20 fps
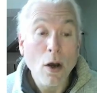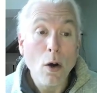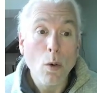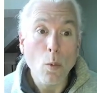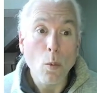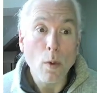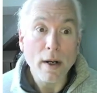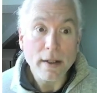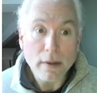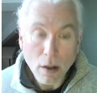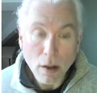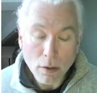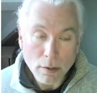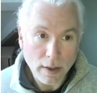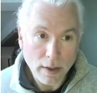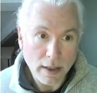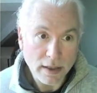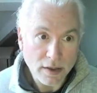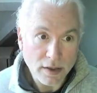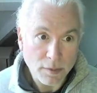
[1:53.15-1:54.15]
We don't
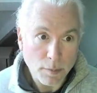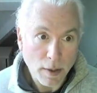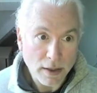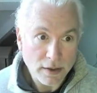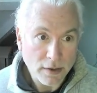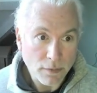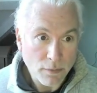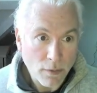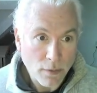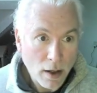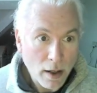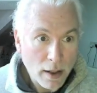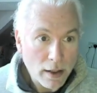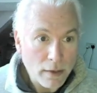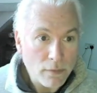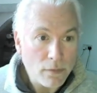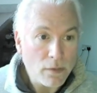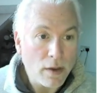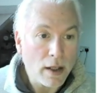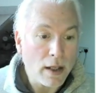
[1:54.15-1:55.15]
need to specify
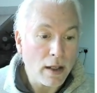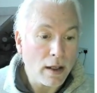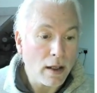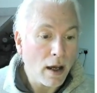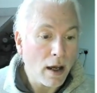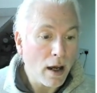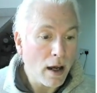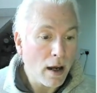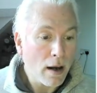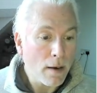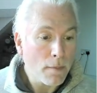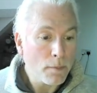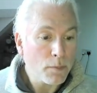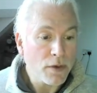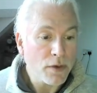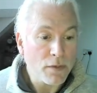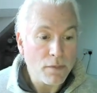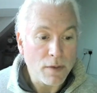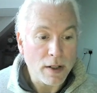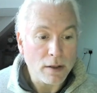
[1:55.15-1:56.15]
the
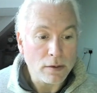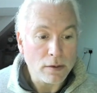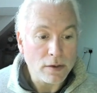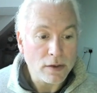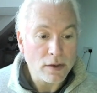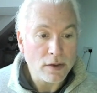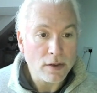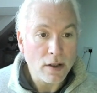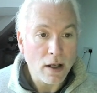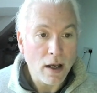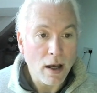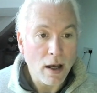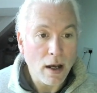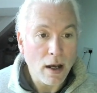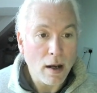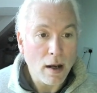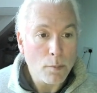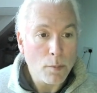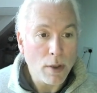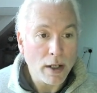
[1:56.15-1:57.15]
fields
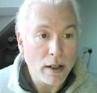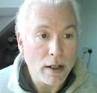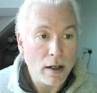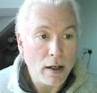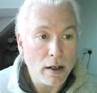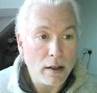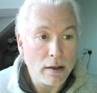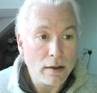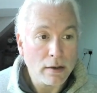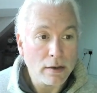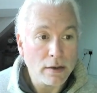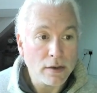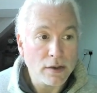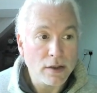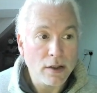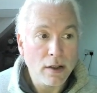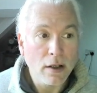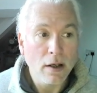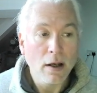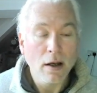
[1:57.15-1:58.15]
because
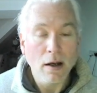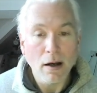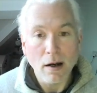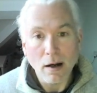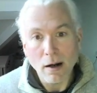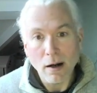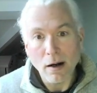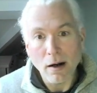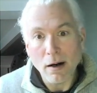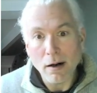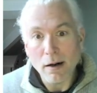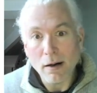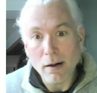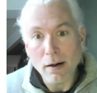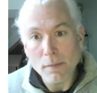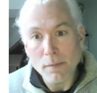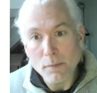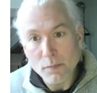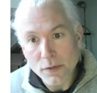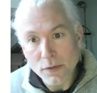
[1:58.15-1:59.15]
our
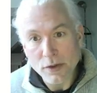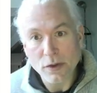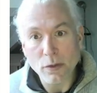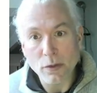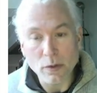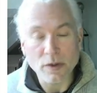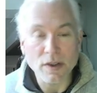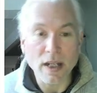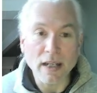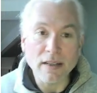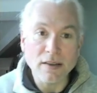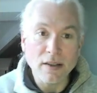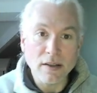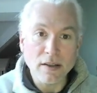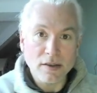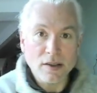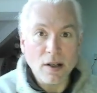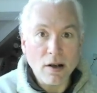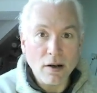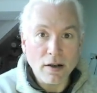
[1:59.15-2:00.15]
source data and
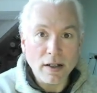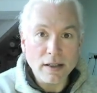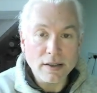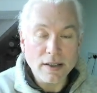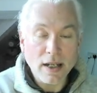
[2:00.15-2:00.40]
target